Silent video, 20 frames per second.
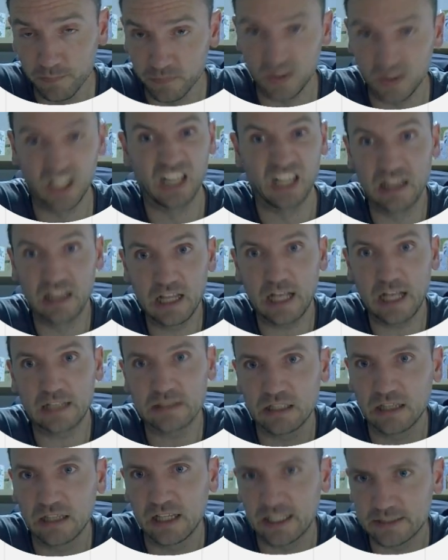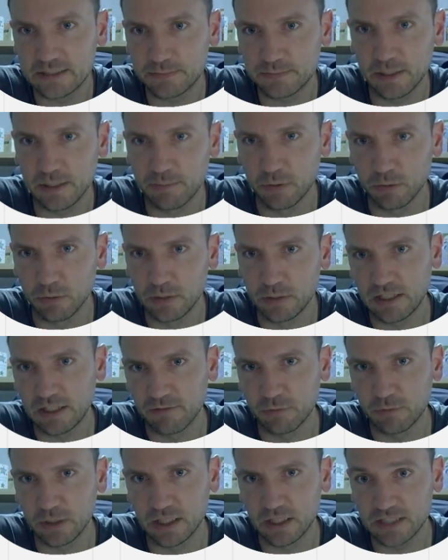the less and less people we'd have
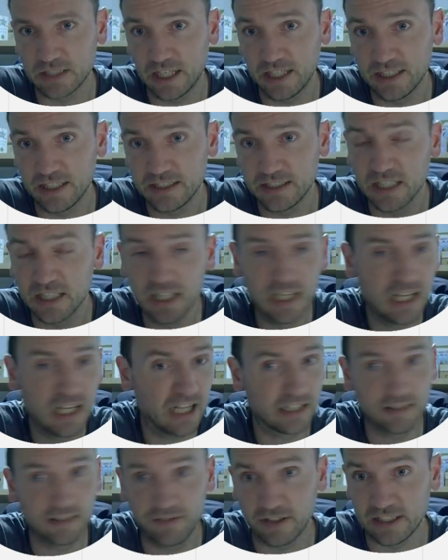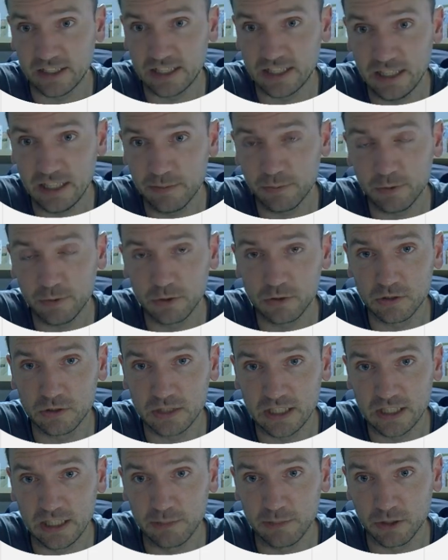with that height. And if I keep on and
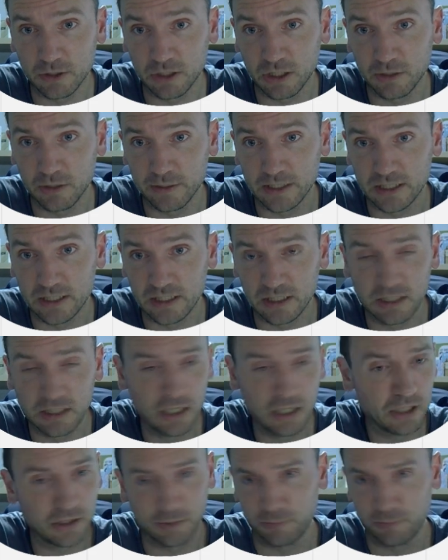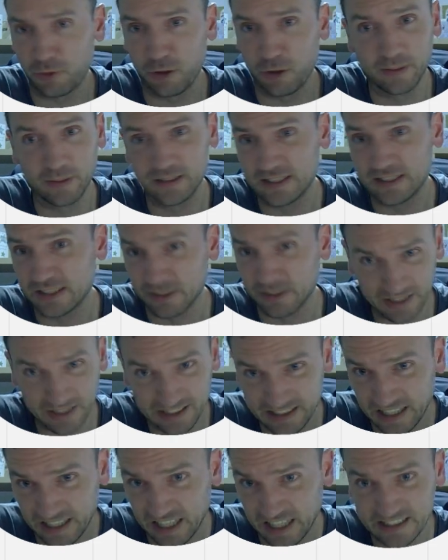keep on going, the probability someone has
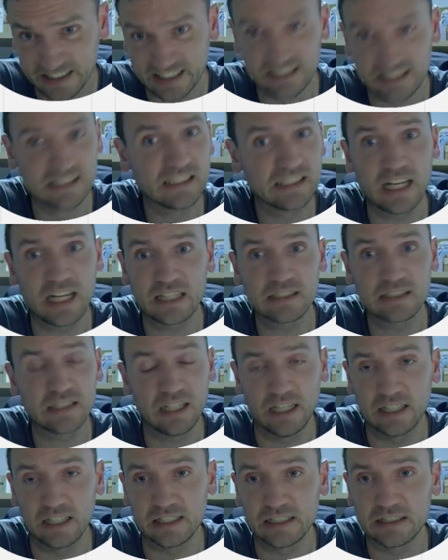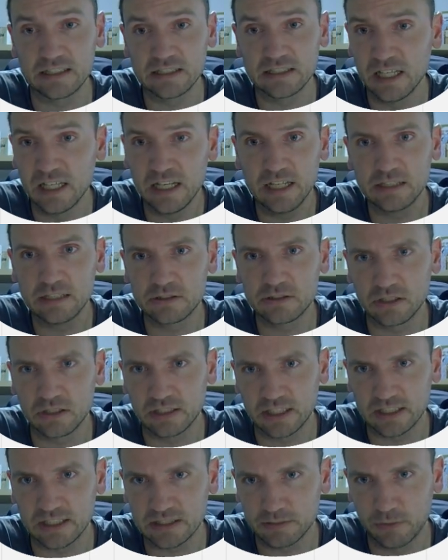that exact height is going to
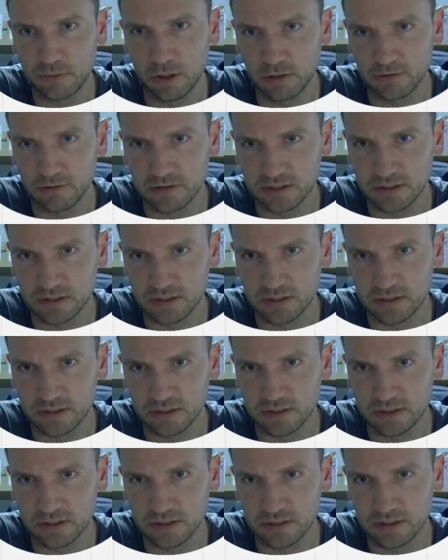get smaller and